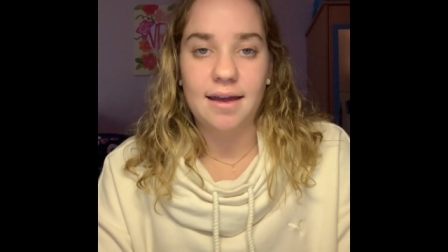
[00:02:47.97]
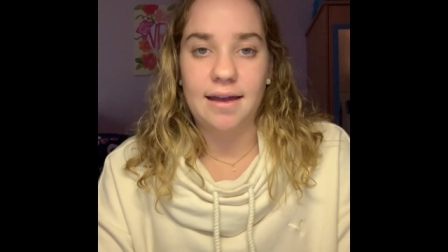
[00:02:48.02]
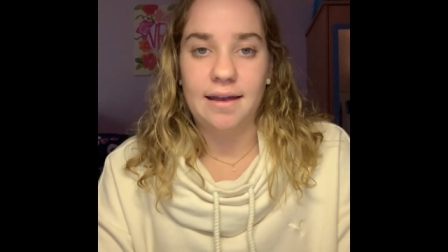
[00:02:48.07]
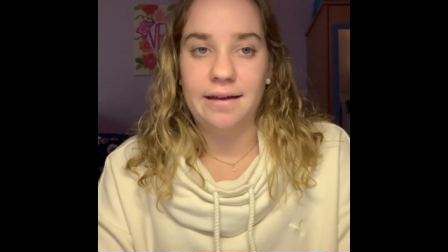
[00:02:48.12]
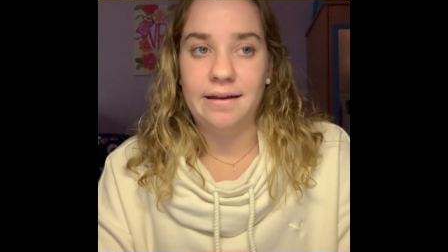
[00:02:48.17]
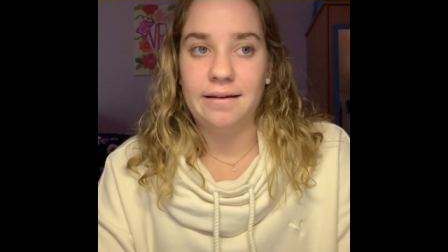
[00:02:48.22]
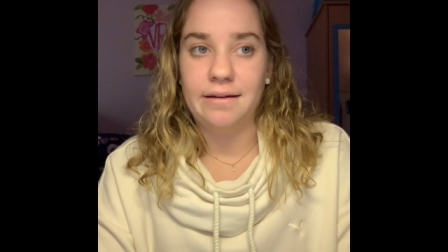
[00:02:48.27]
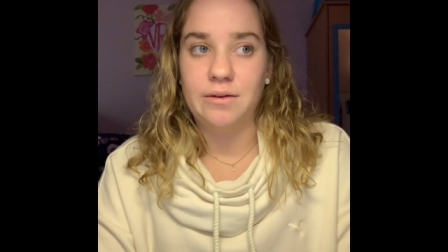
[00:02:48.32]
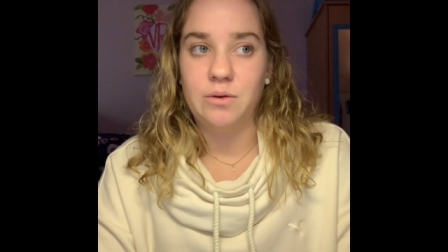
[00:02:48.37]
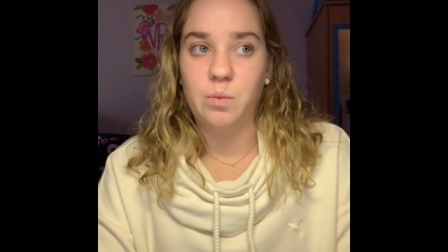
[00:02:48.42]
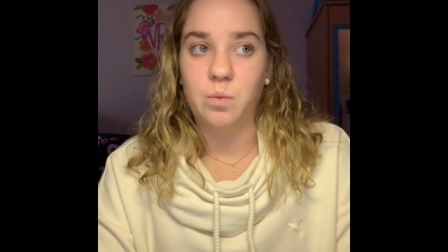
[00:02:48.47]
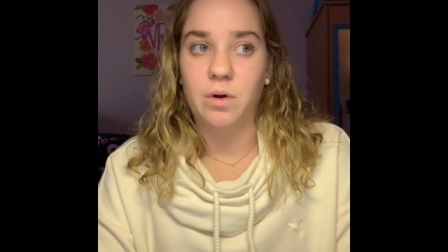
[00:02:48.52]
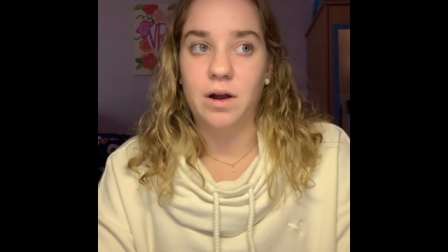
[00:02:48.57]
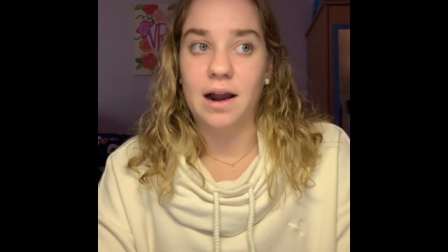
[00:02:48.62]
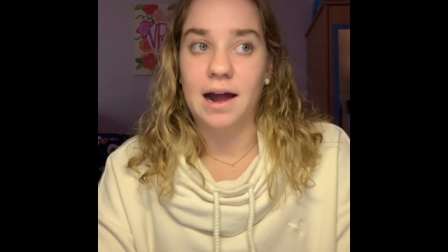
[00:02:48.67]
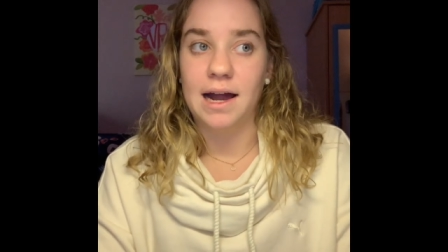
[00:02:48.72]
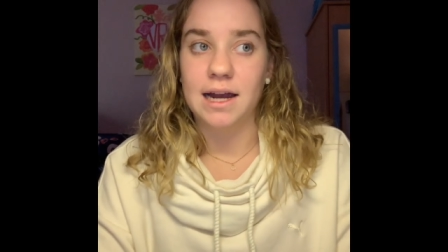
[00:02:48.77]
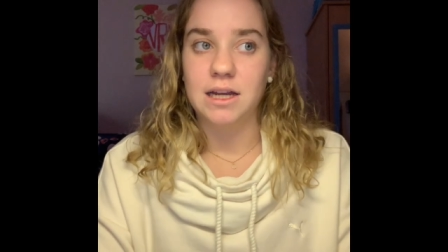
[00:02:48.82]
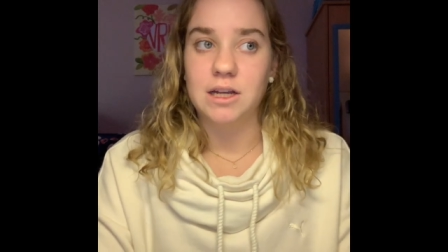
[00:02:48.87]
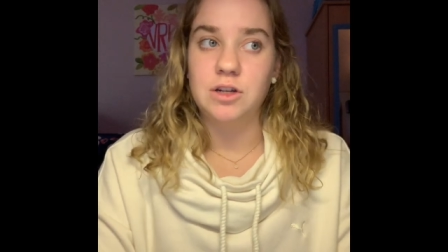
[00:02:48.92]
and
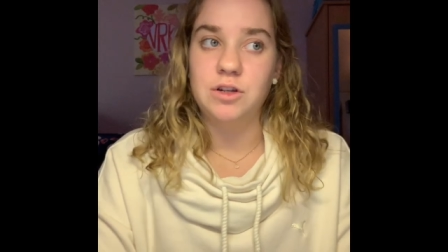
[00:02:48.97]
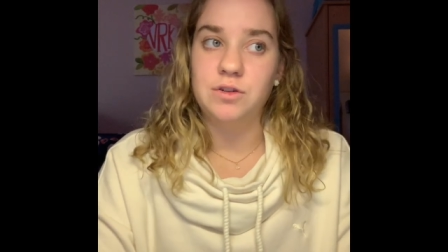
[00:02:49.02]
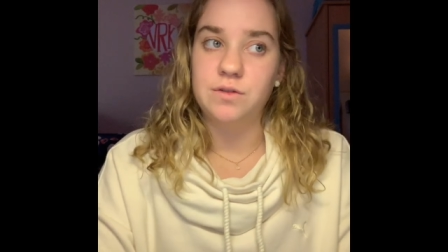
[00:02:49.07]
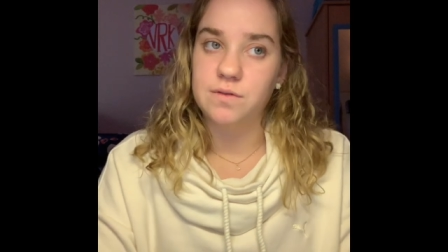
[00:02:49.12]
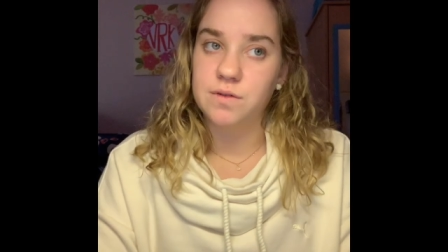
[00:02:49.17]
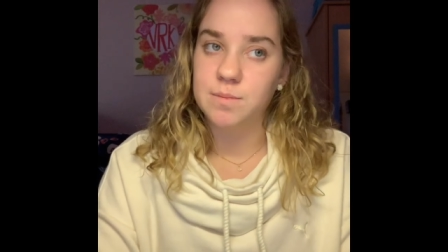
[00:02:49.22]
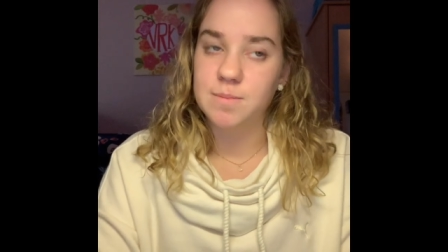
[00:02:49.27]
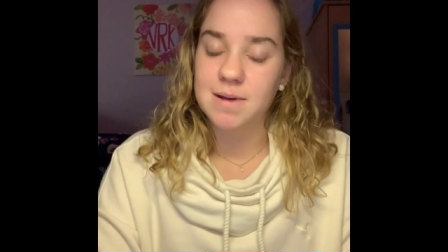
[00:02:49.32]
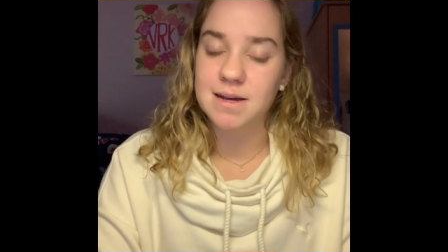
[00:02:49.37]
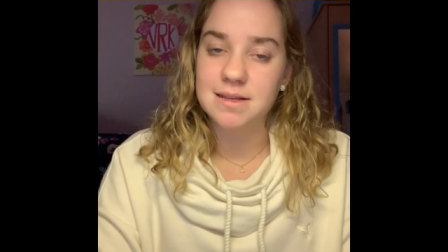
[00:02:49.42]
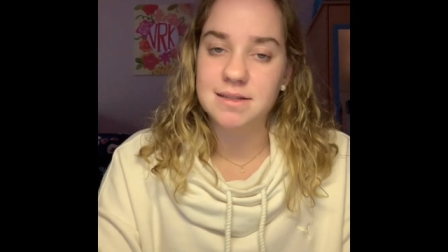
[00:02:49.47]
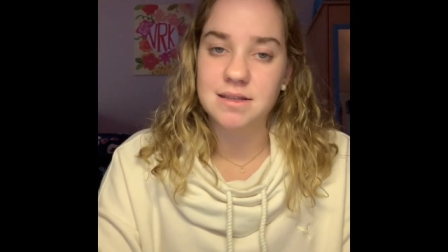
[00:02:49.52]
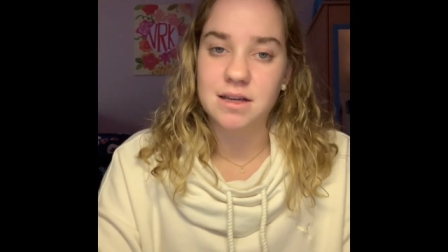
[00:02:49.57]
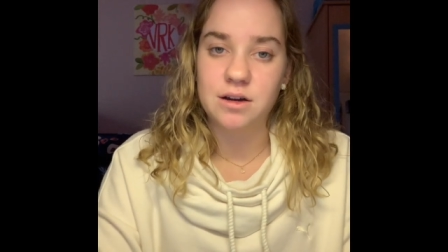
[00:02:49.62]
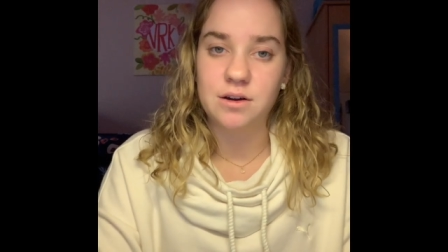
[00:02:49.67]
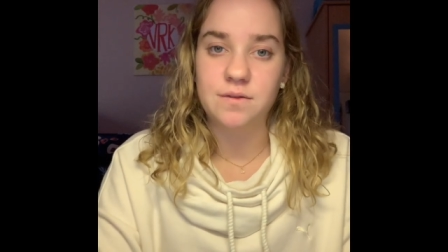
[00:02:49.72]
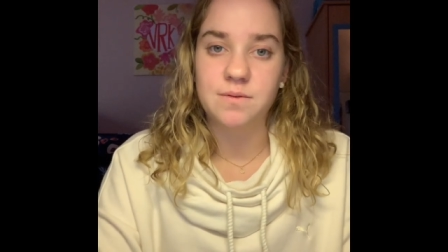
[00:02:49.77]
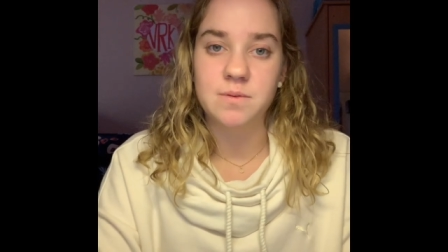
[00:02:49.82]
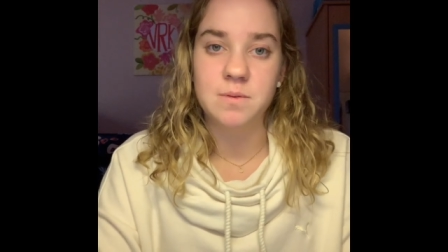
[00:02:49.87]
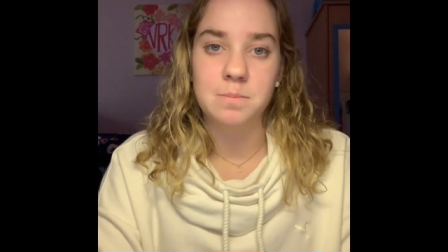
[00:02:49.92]
what I could do for
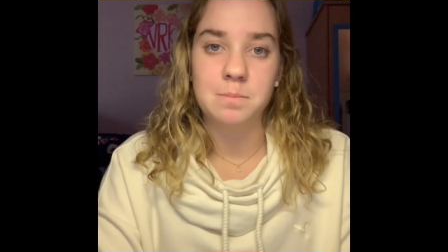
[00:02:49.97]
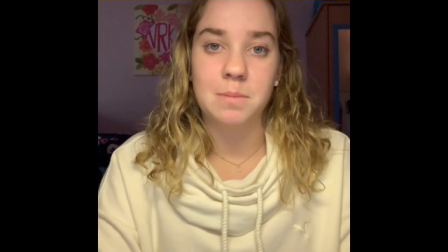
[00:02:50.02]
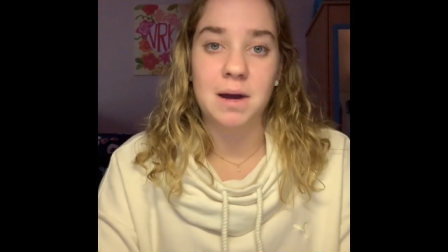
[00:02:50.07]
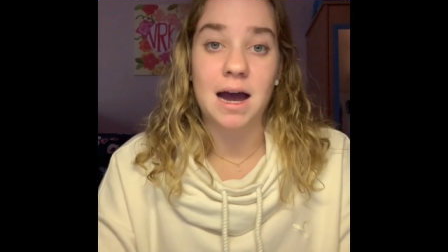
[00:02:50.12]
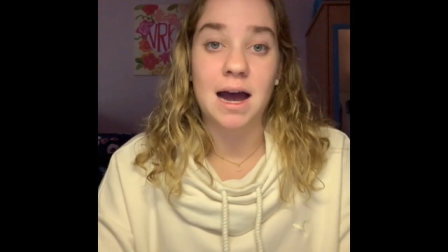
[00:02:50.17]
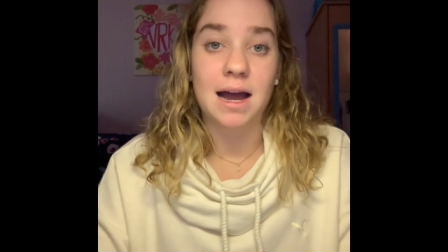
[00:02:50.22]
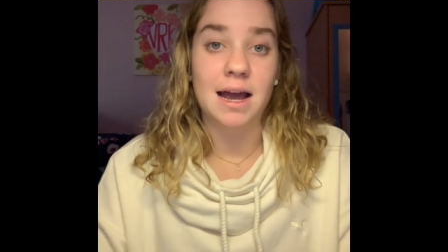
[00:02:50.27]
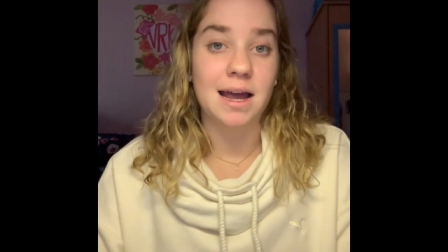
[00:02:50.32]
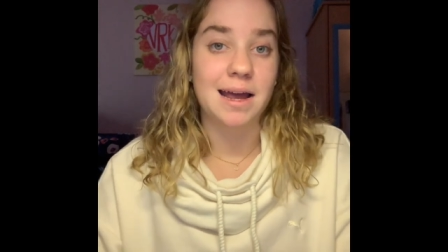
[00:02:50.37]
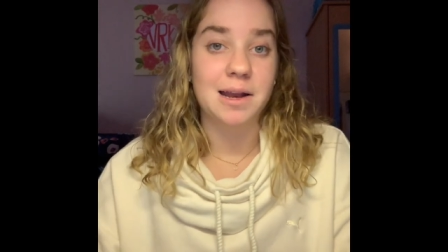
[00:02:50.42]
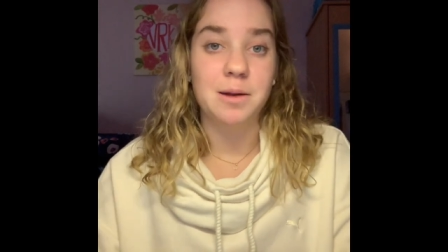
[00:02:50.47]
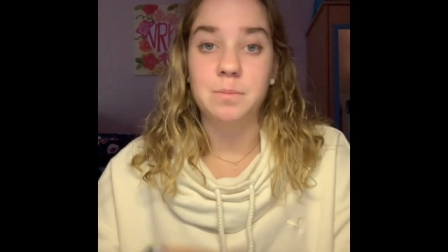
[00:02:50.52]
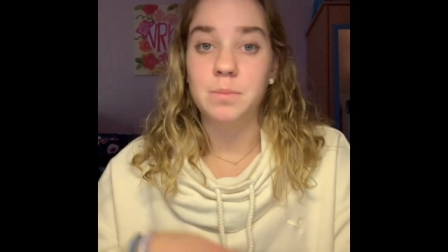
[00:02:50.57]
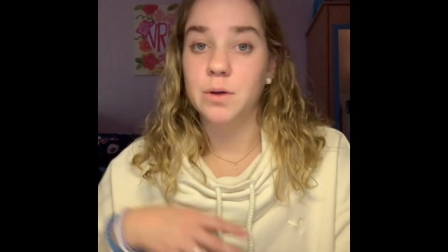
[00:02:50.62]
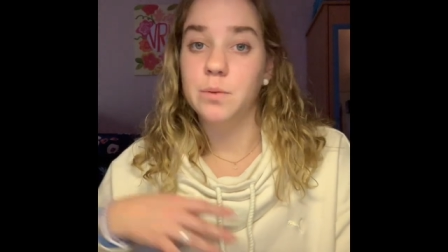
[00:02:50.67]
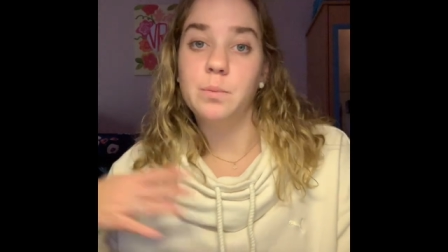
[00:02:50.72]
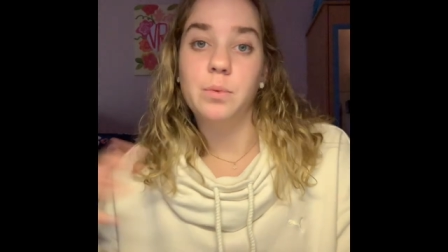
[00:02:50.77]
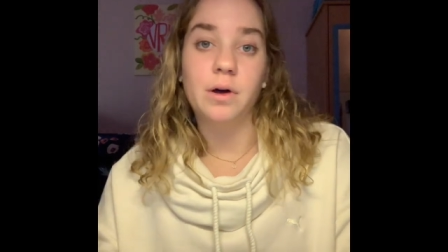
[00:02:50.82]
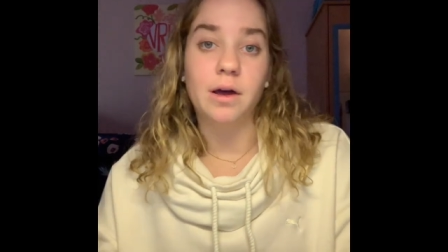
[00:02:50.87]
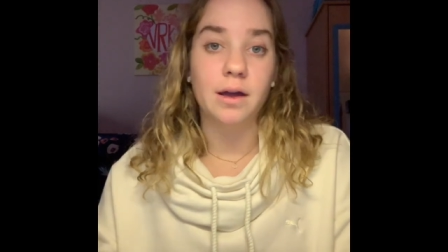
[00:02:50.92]
myself. And I had a
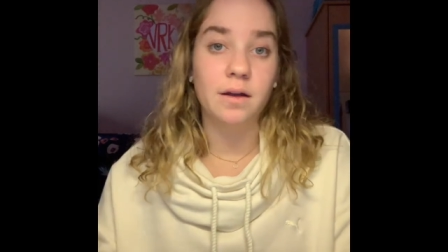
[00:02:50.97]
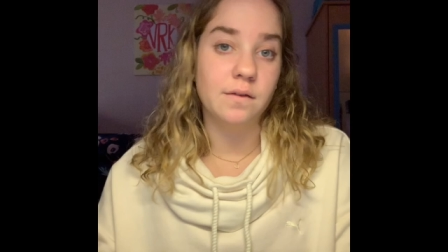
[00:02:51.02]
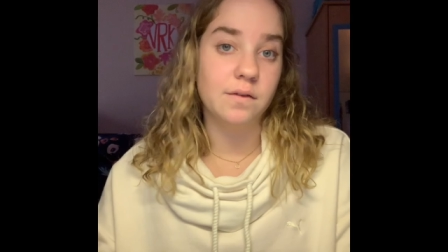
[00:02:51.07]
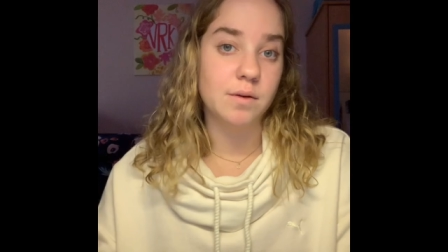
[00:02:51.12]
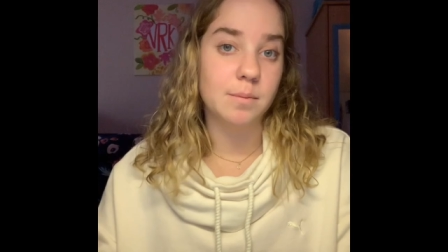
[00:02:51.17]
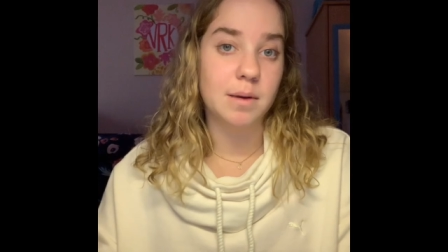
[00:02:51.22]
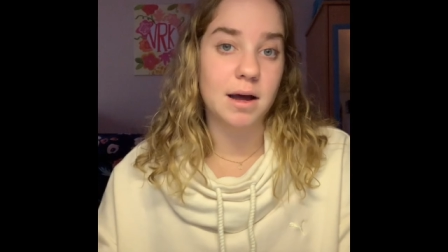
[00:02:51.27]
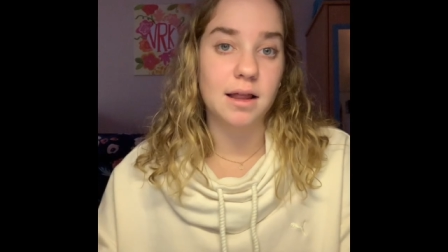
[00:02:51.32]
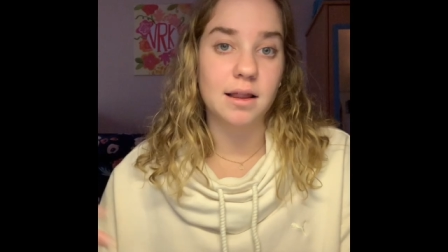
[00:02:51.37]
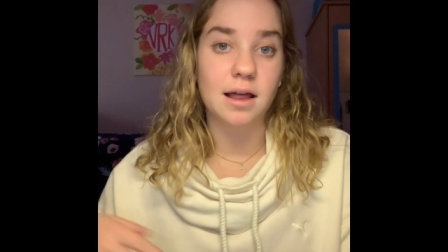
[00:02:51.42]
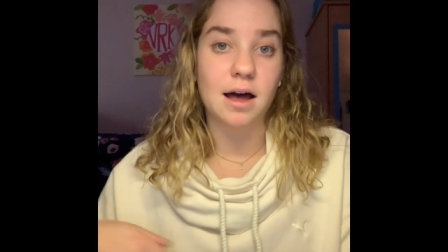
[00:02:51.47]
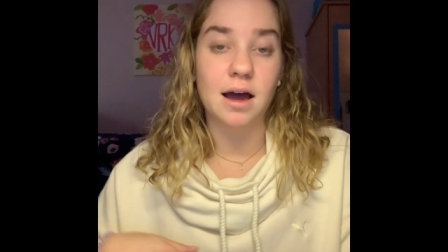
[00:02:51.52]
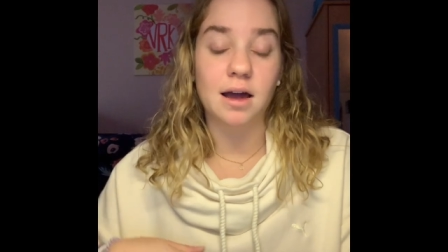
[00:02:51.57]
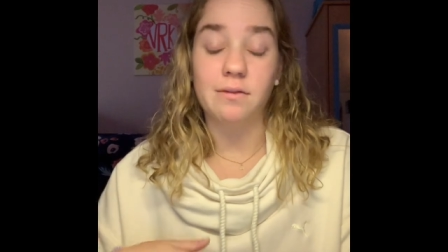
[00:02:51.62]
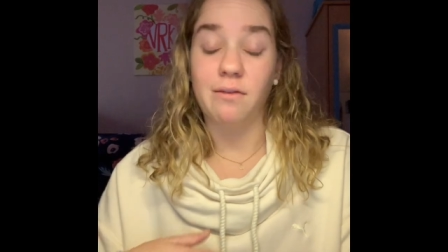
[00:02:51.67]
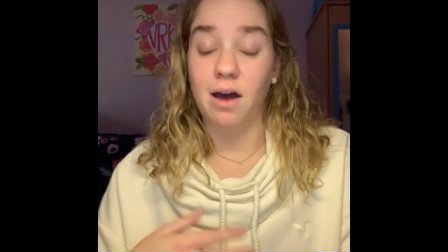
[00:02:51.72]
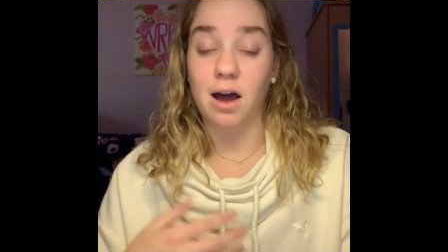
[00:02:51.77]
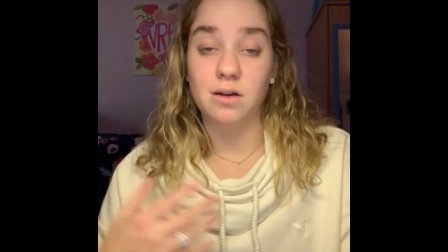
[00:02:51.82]
big plan for my life.